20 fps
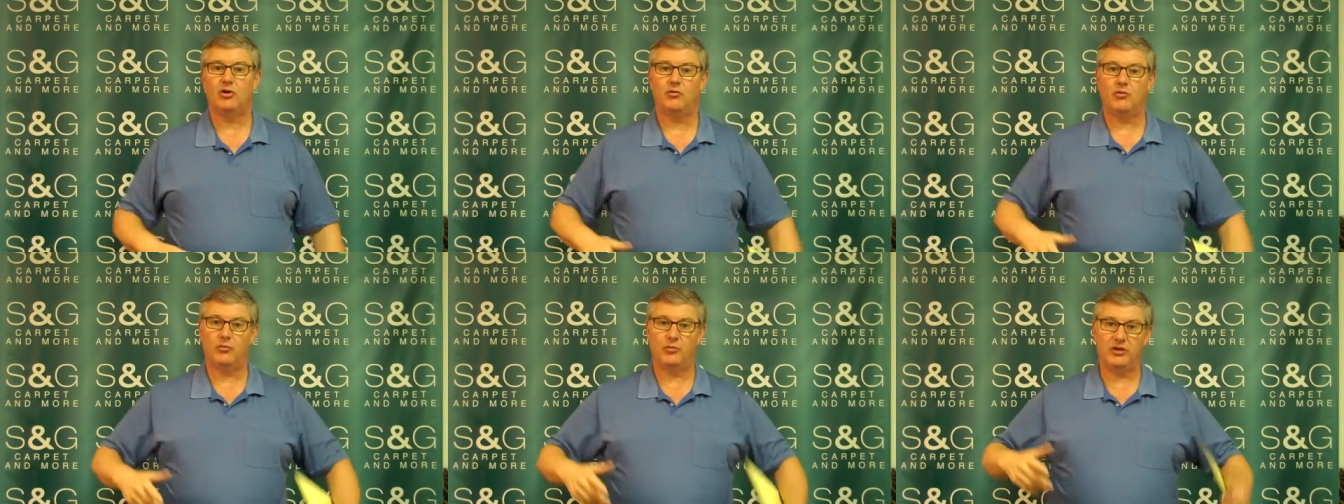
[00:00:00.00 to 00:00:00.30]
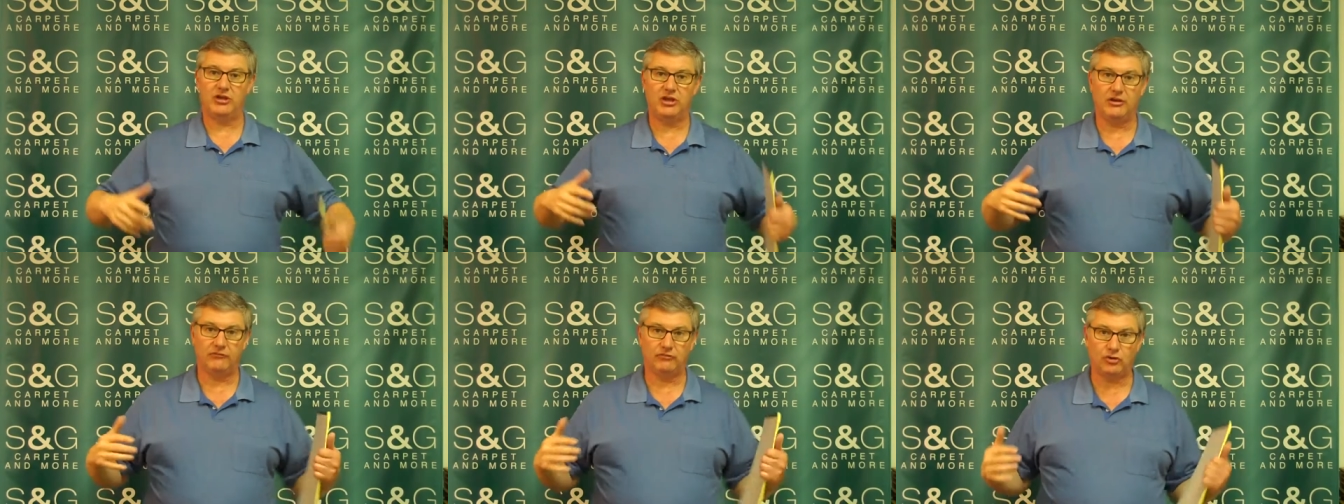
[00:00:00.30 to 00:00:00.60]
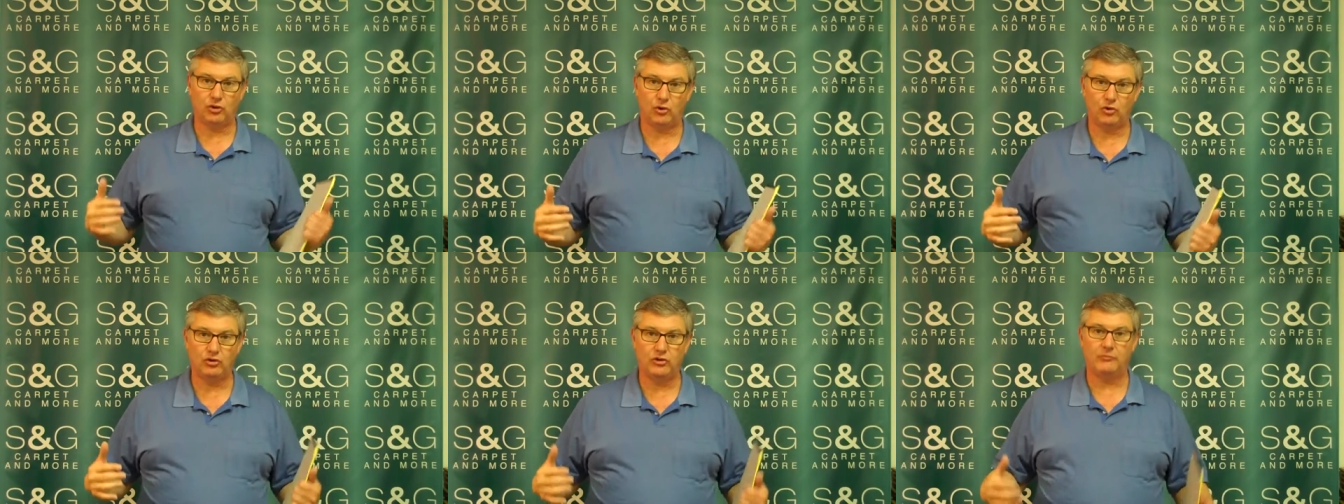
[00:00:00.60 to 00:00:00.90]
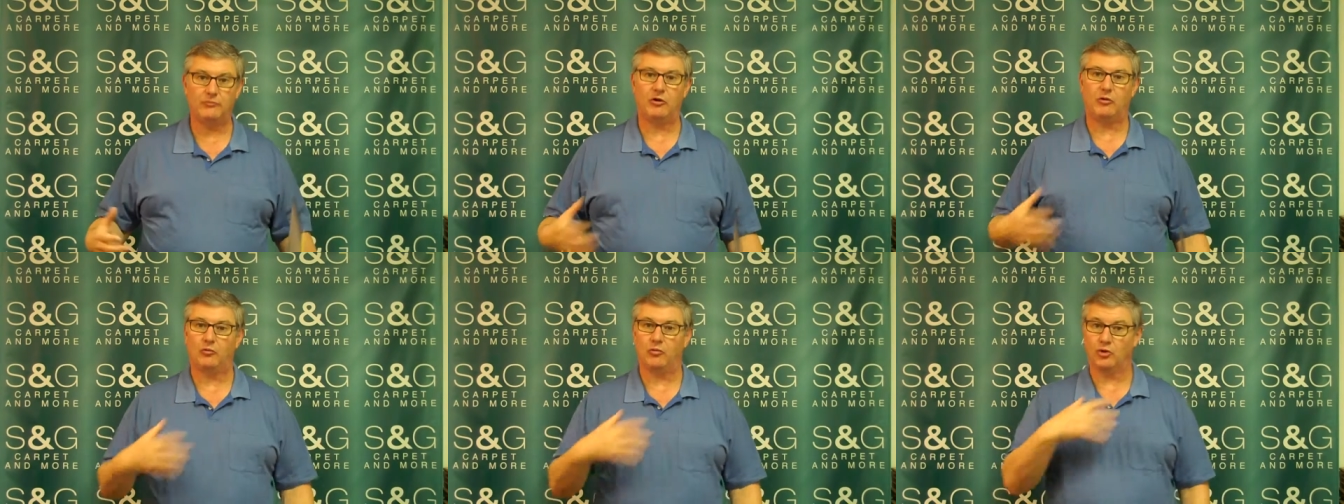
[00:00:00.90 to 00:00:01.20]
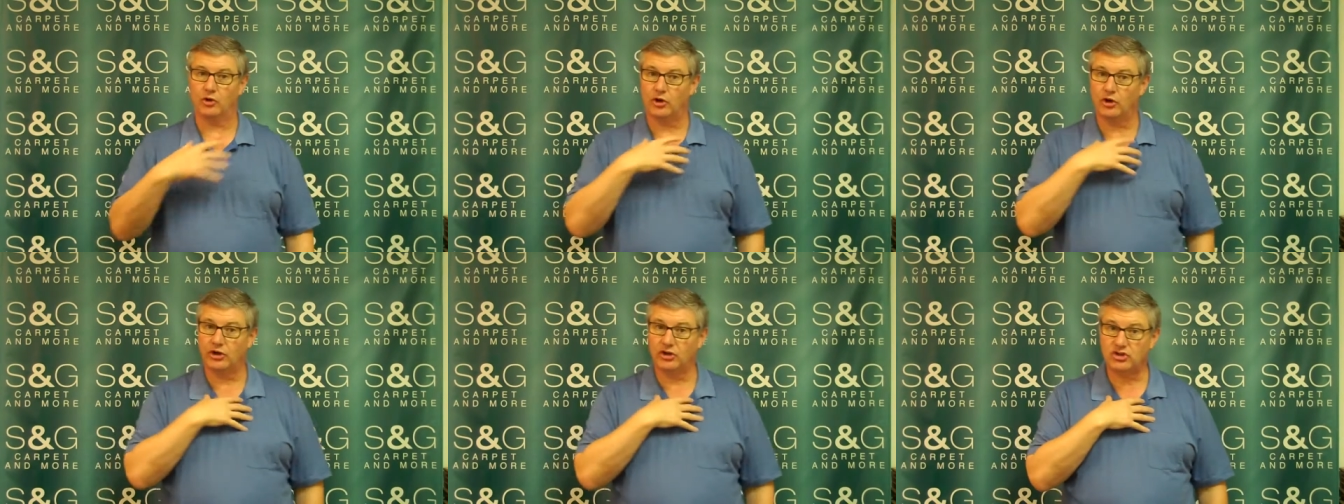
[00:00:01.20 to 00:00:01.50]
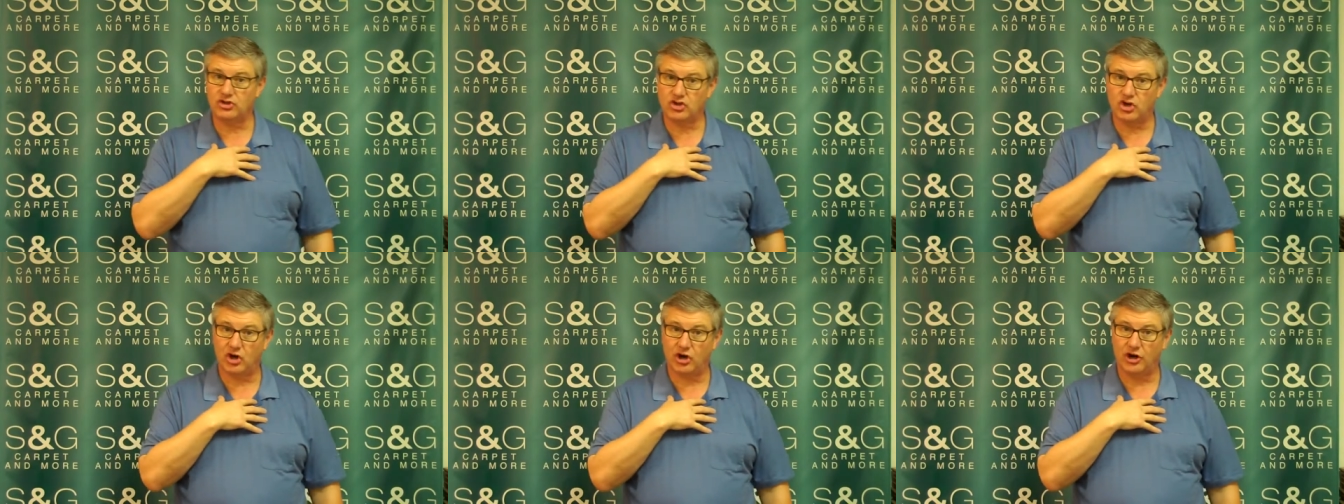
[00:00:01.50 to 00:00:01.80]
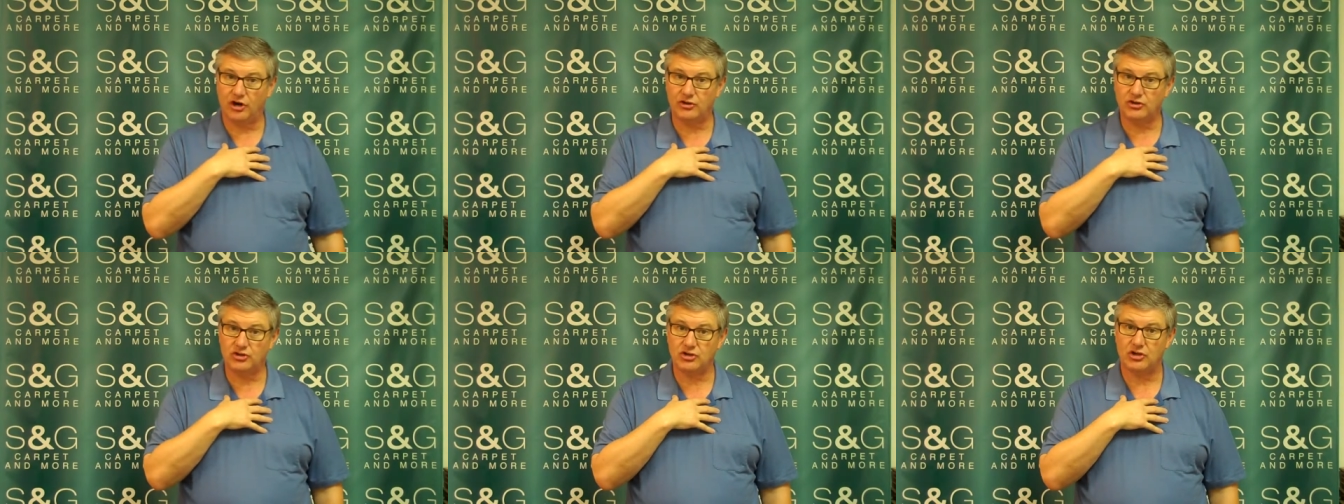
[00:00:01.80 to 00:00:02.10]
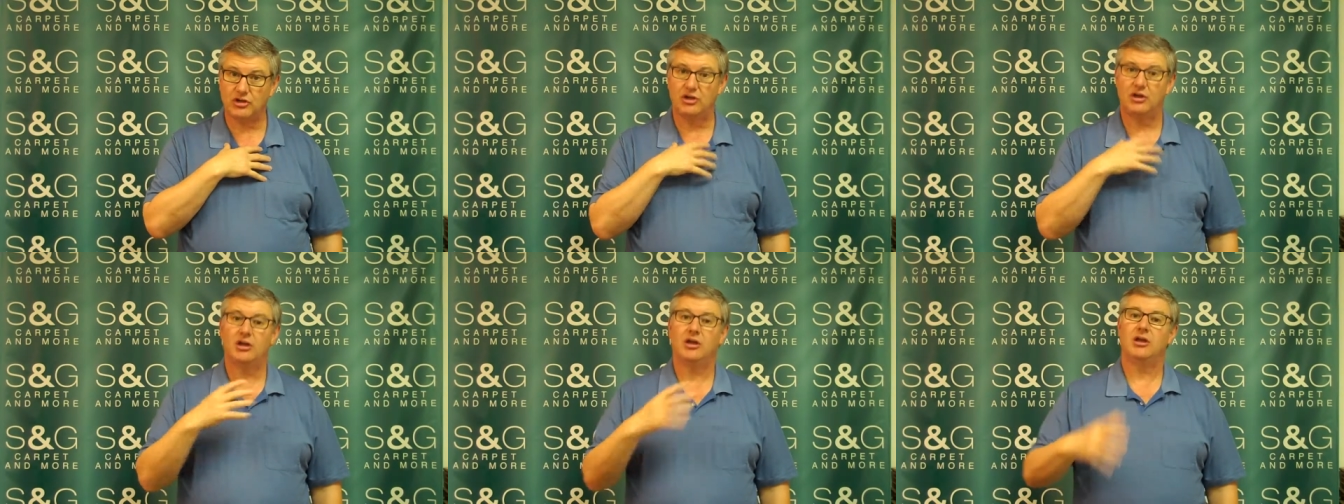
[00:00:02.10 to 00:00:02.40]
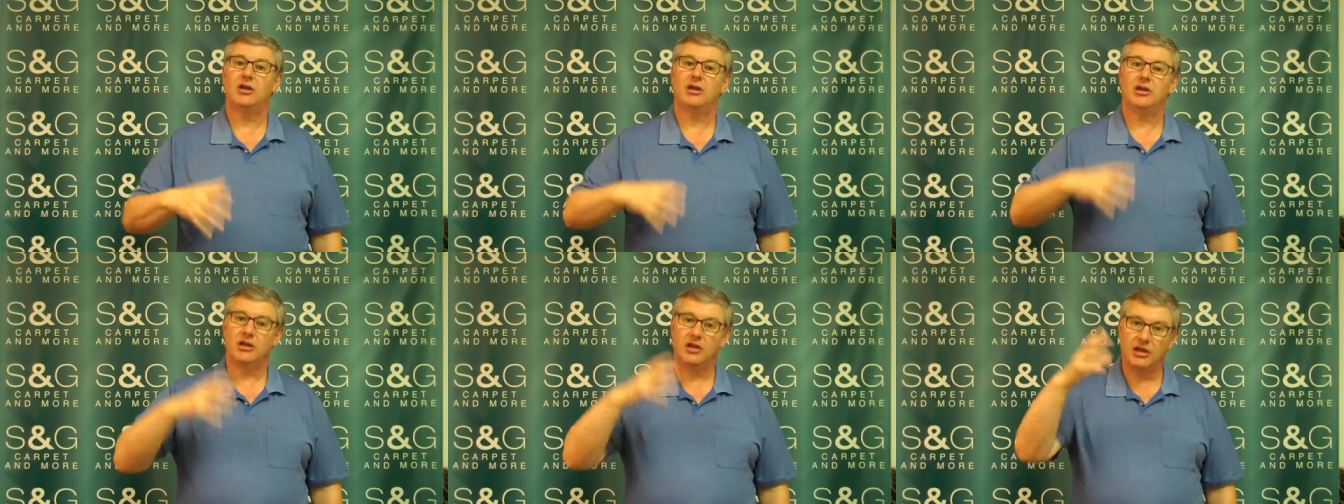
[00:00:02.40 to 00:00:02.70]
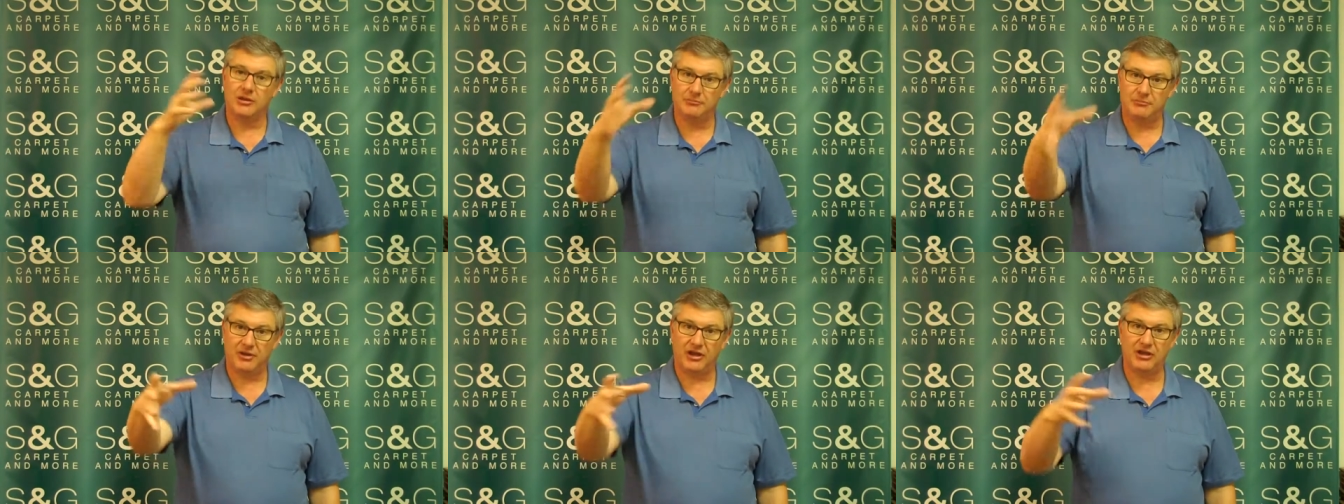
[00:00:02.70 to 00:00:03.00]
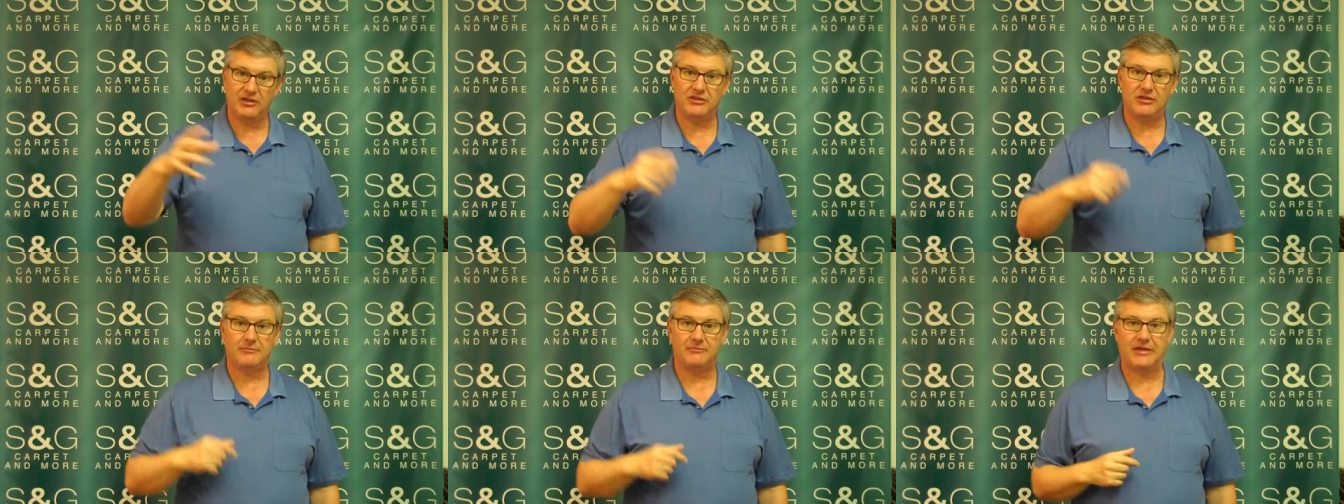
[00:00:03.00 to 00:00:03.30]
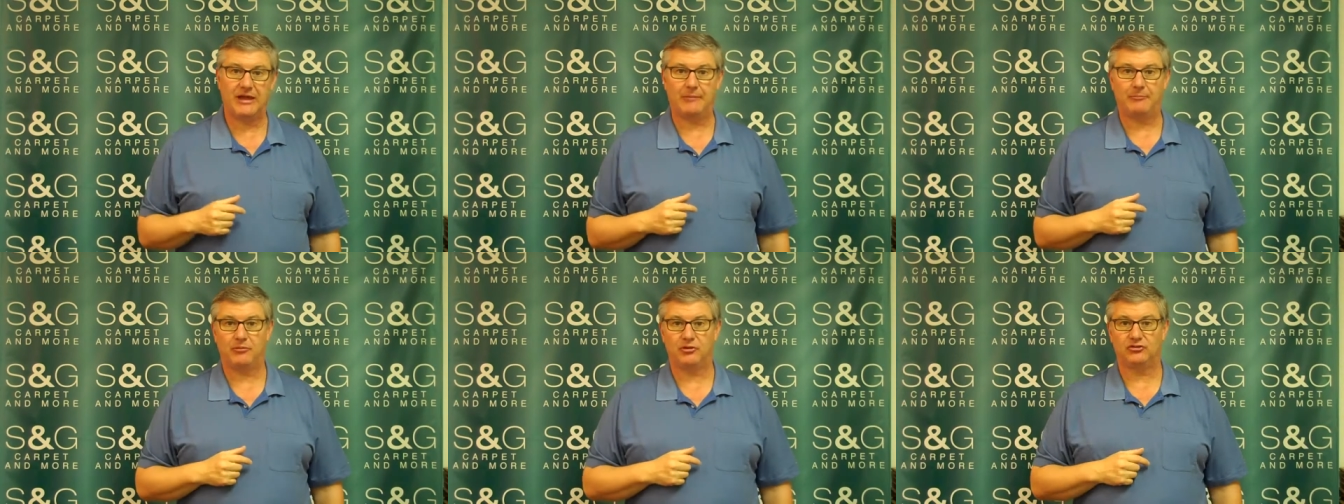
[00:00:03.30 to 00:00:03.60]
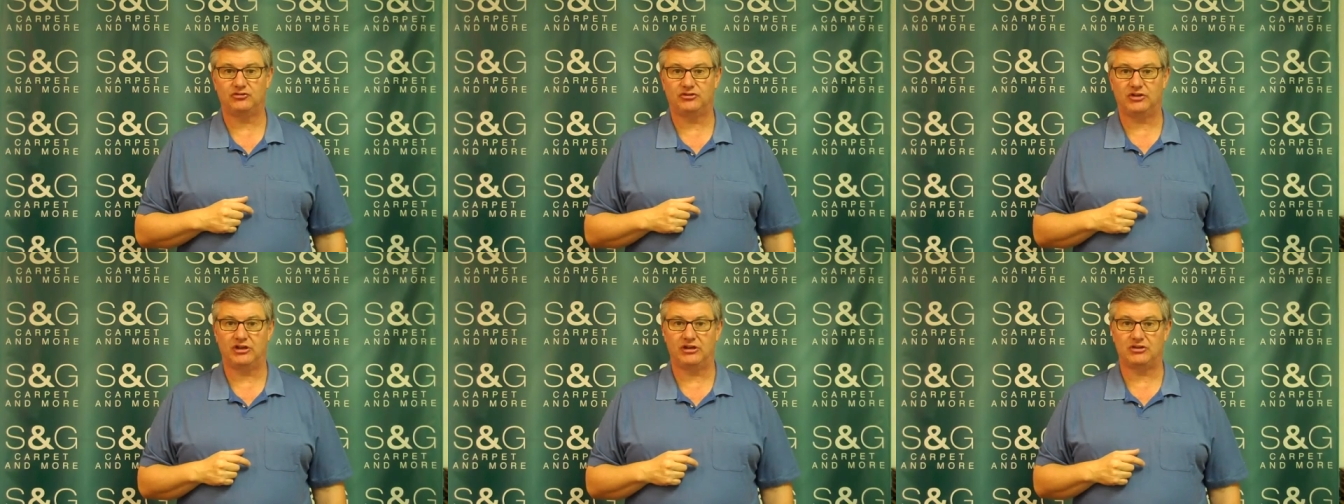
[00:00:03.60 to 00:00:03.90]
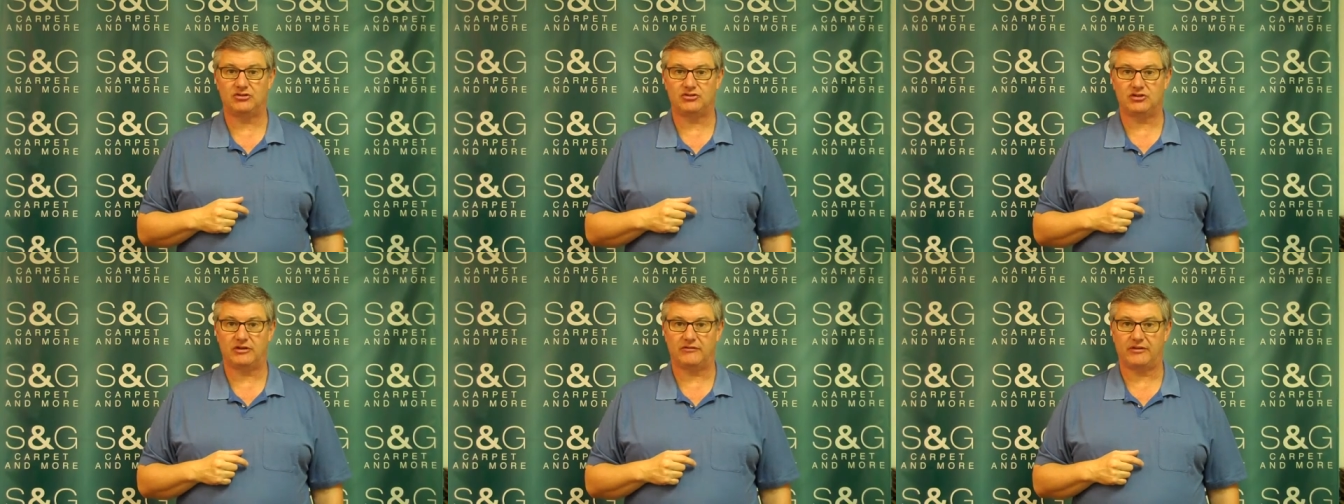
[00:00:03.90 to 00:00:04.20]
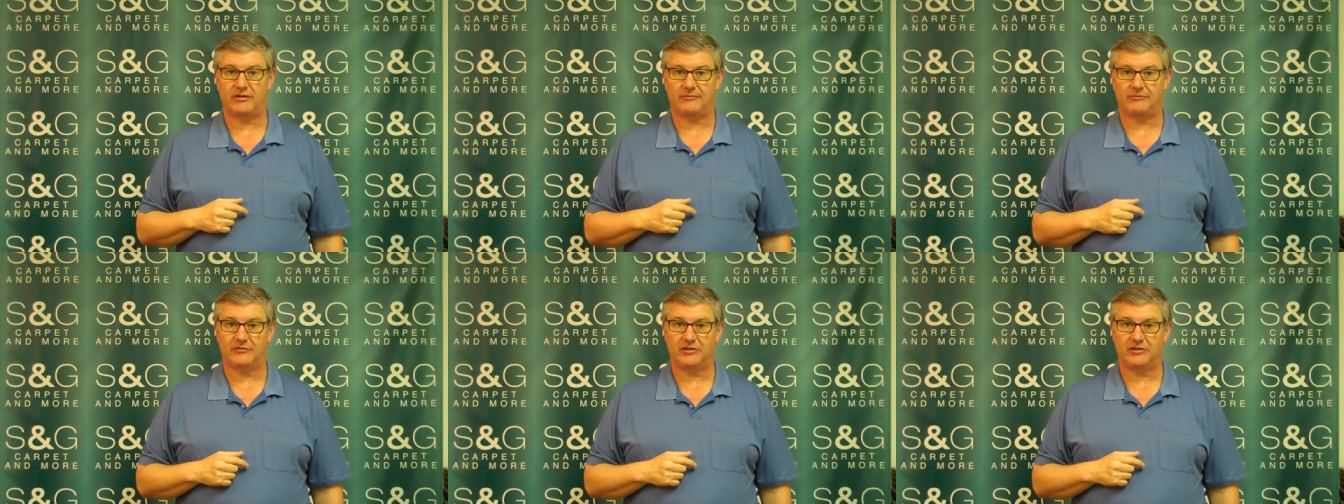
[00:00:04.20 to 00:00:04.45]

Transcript: what we have told them what we're going to charge, and pay them that percentage of it.